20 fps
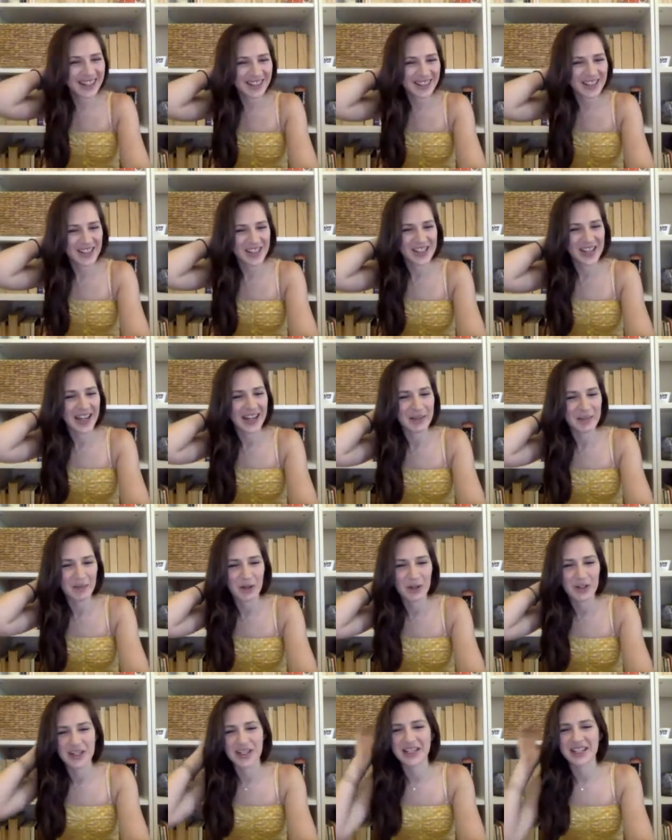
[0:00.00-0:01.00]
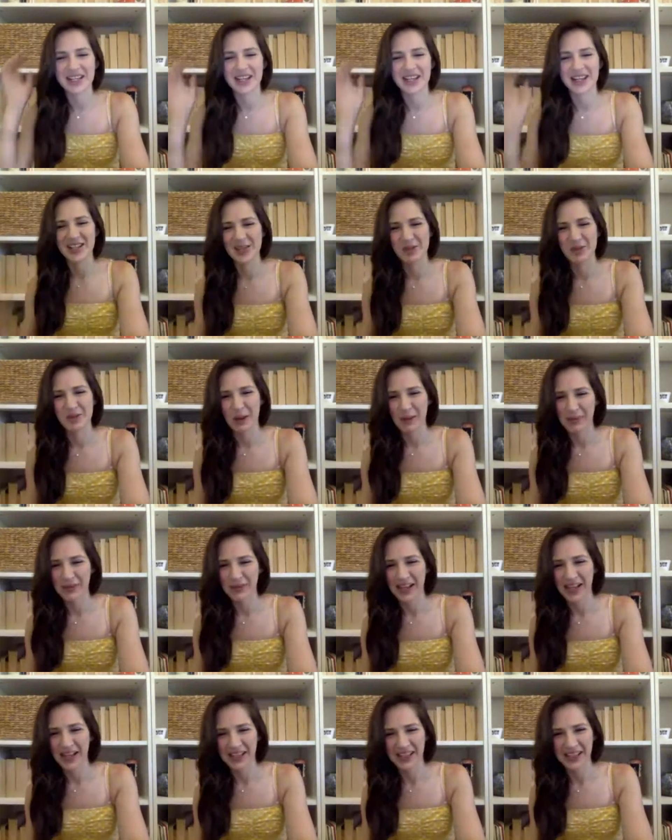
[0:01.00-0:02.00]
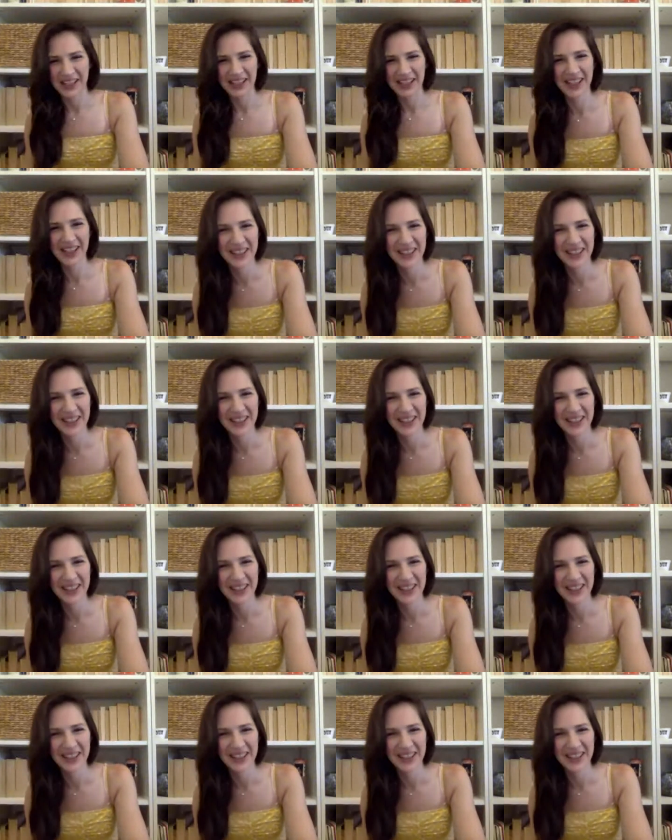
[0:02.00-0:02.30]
Just adding more details to our plan here.